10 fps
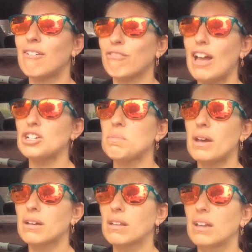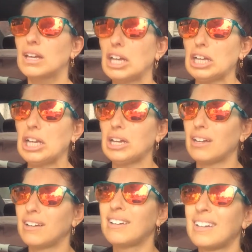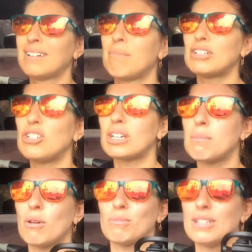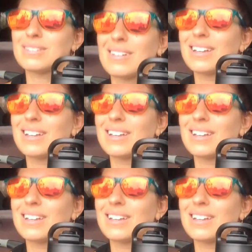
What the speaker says: flashback of like my drinking moments.